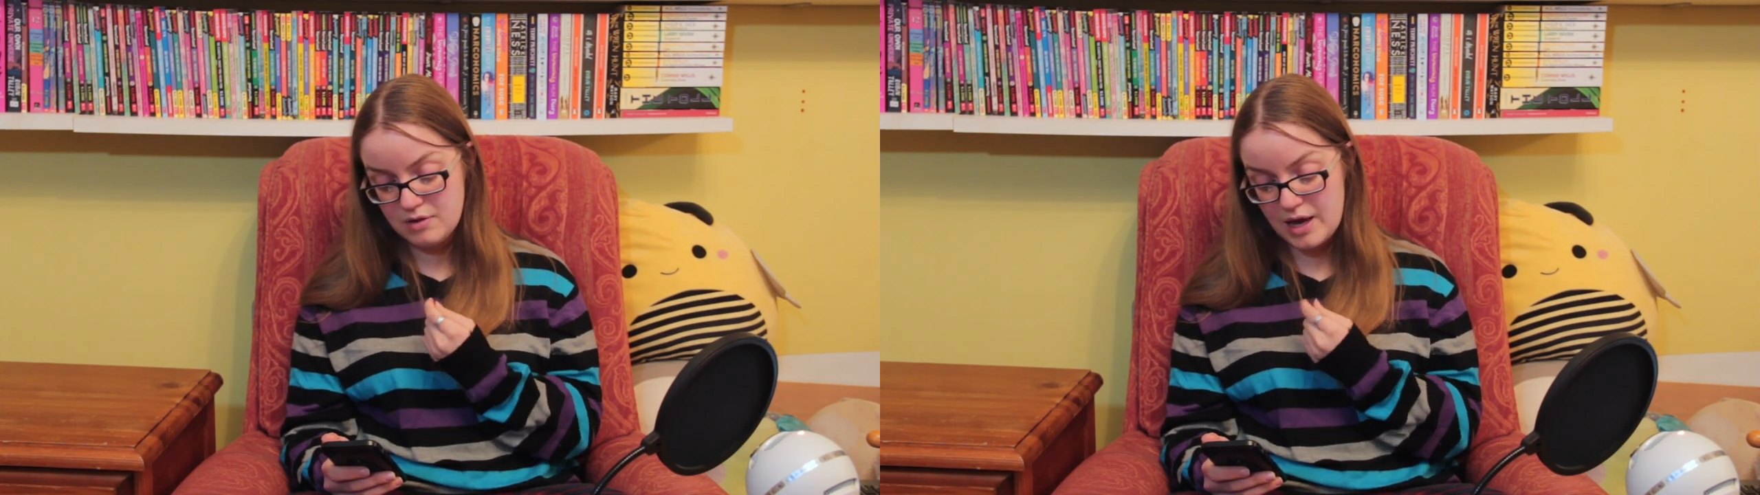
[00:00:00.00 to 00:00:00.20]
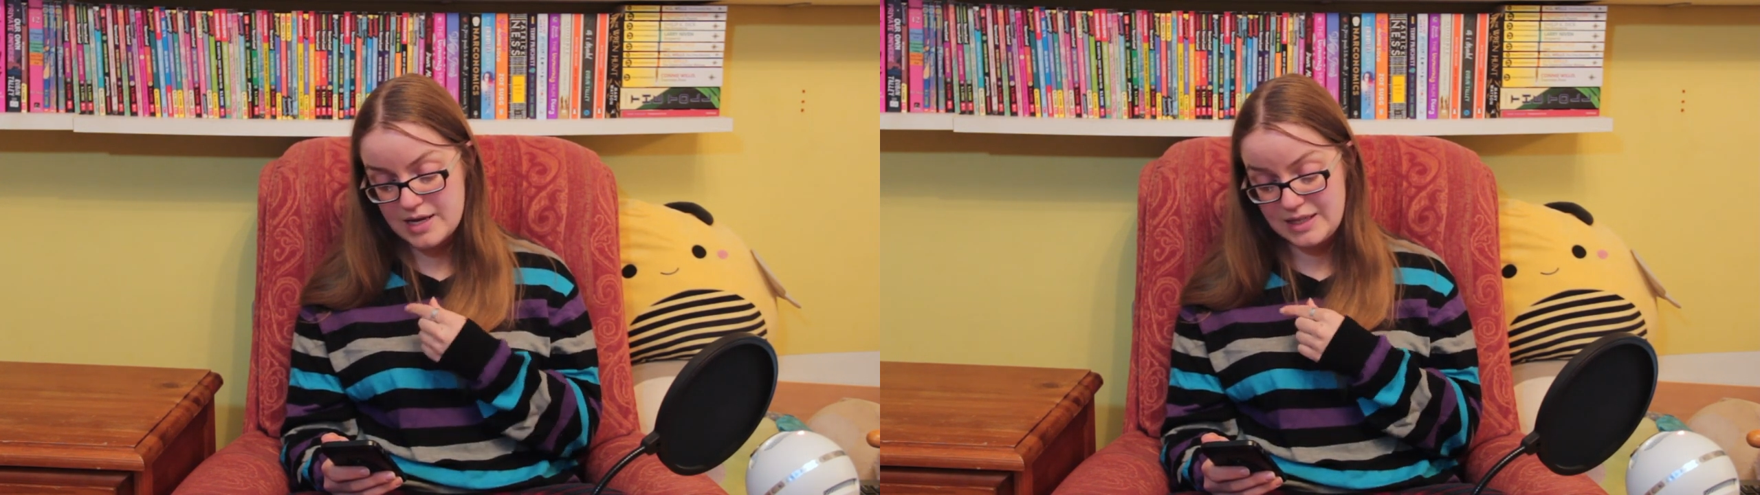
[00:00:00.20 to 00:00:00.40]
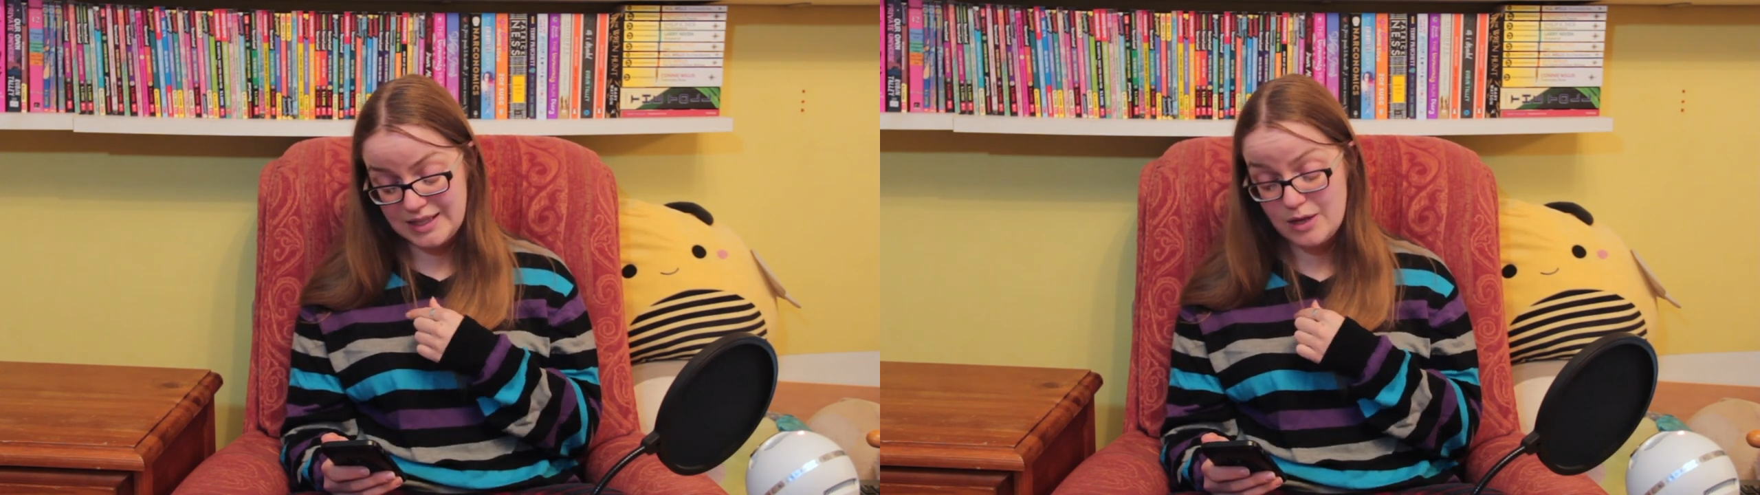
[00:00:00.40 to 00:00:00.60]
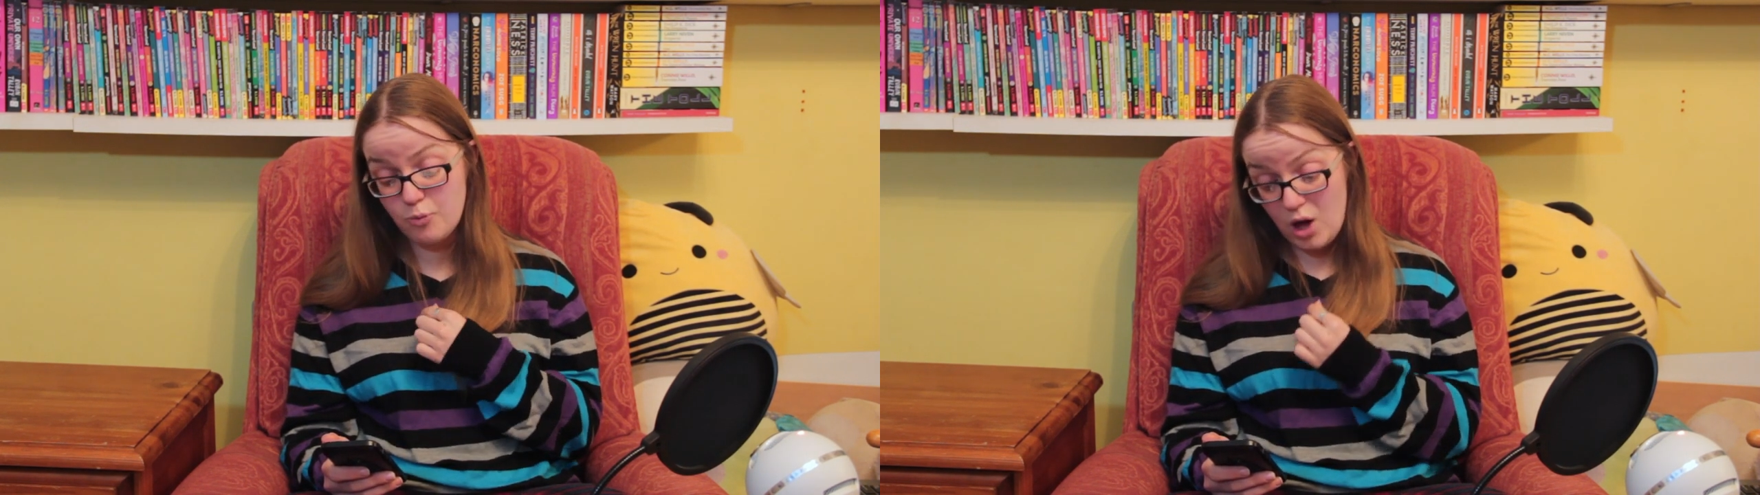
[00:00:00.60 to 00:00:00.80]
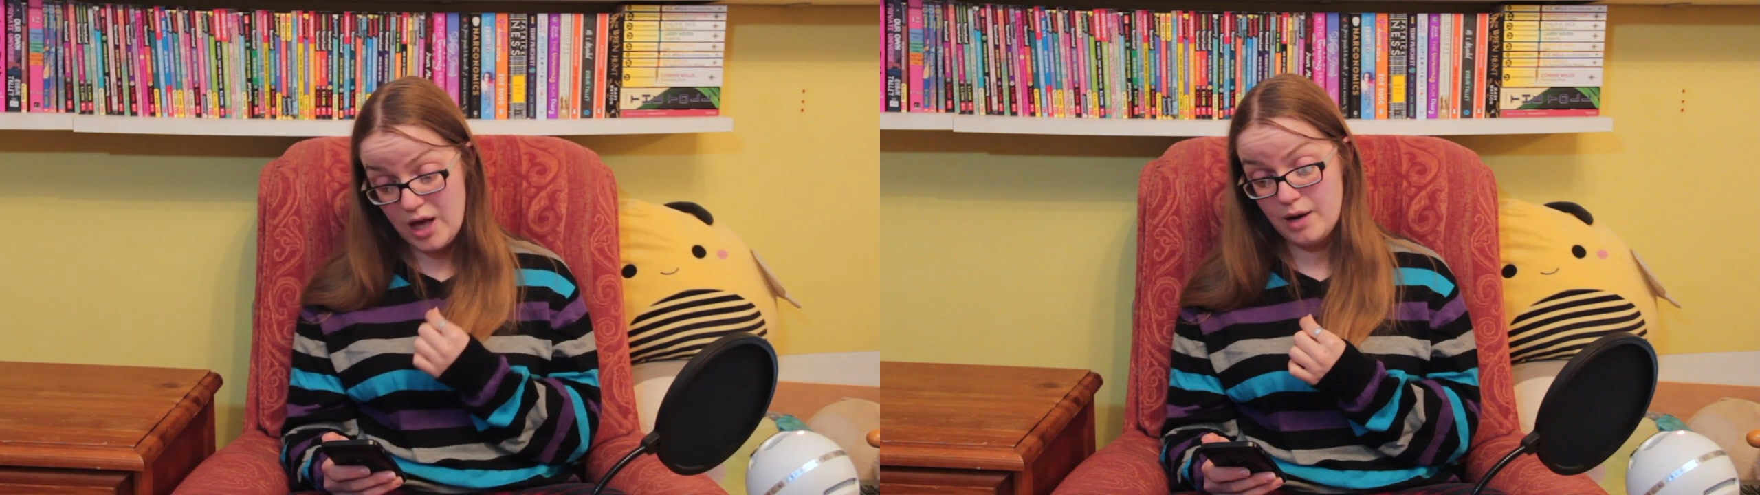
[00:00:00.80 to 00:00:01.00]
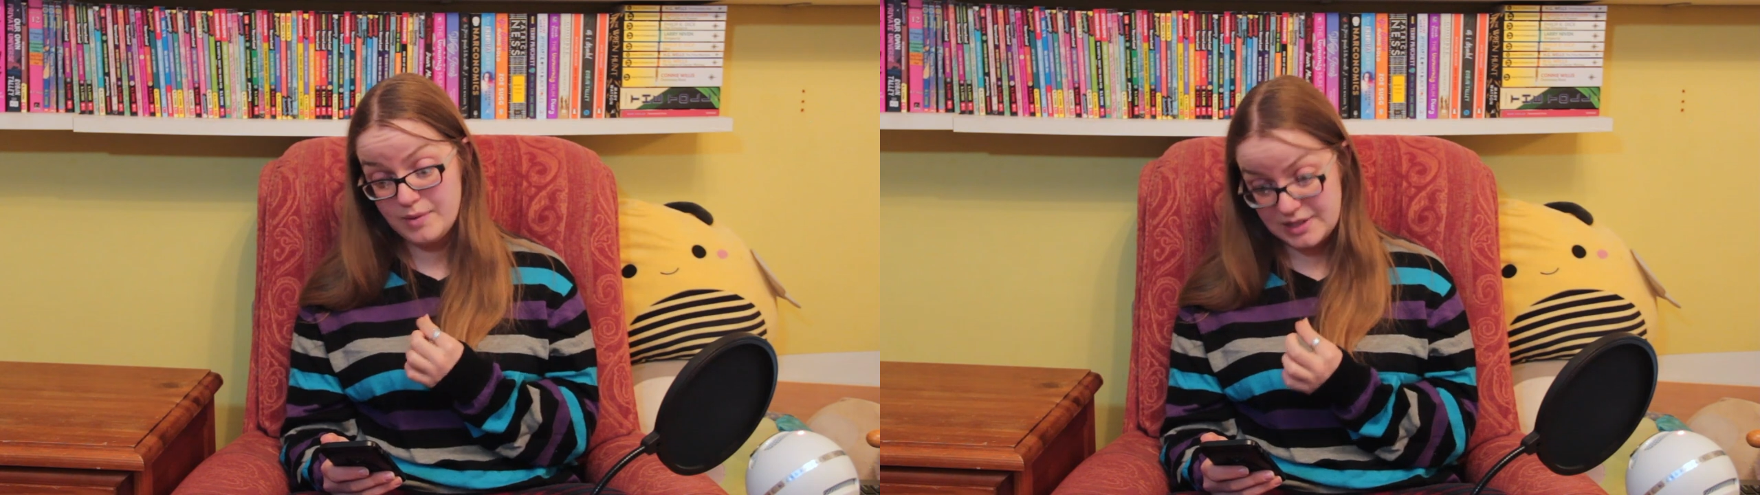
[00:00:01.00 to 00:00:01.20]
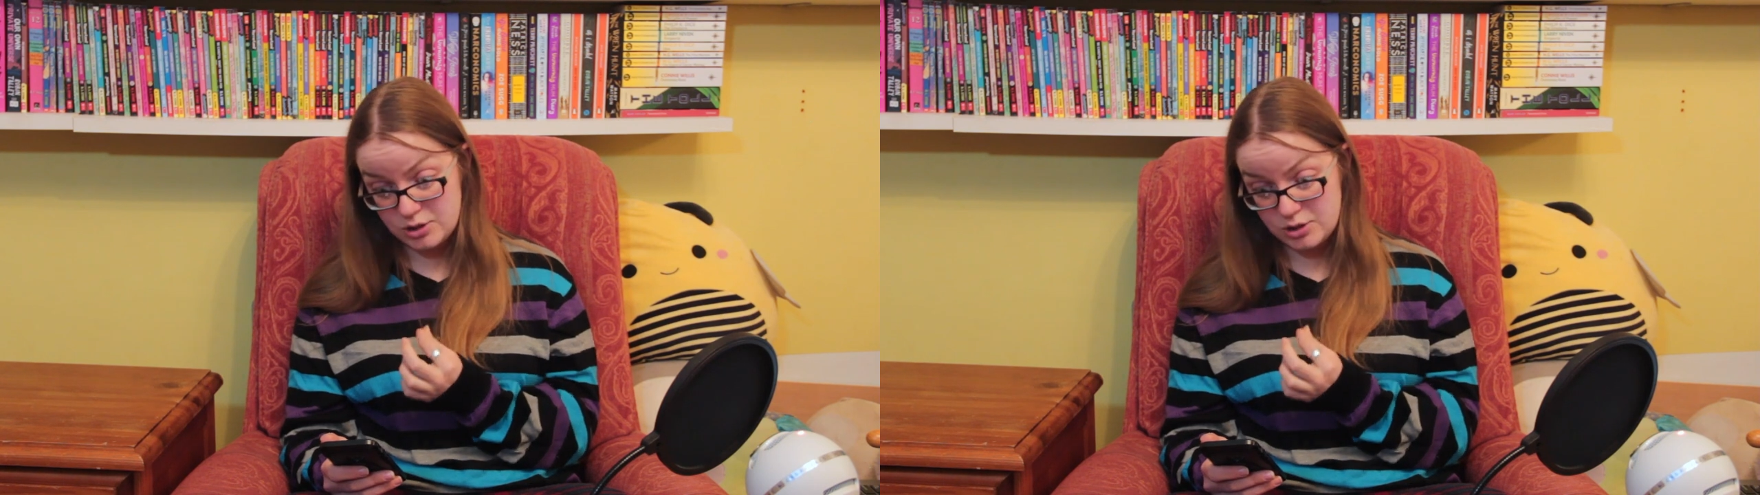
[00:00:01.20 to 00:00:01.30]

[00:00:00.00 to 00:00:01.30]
I can see why I was